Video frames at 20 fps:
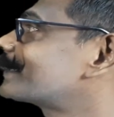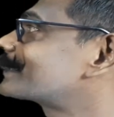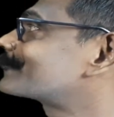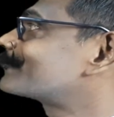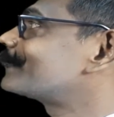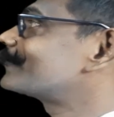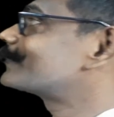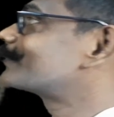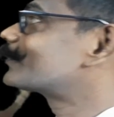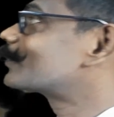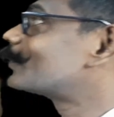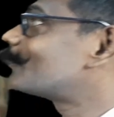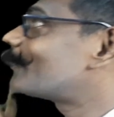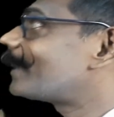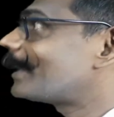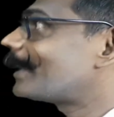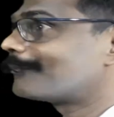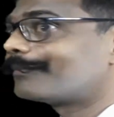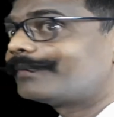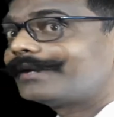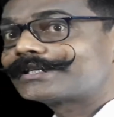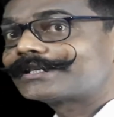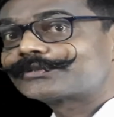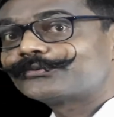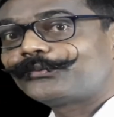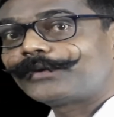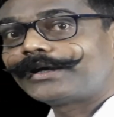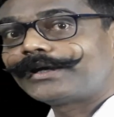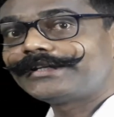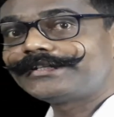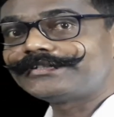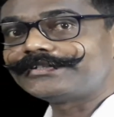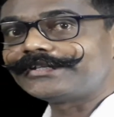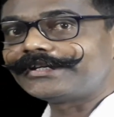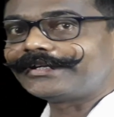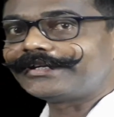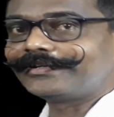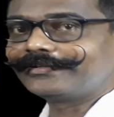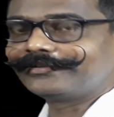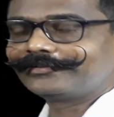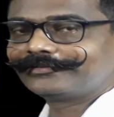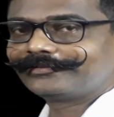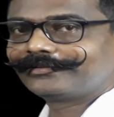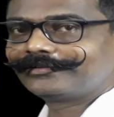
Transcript: x plus zero y plus one z.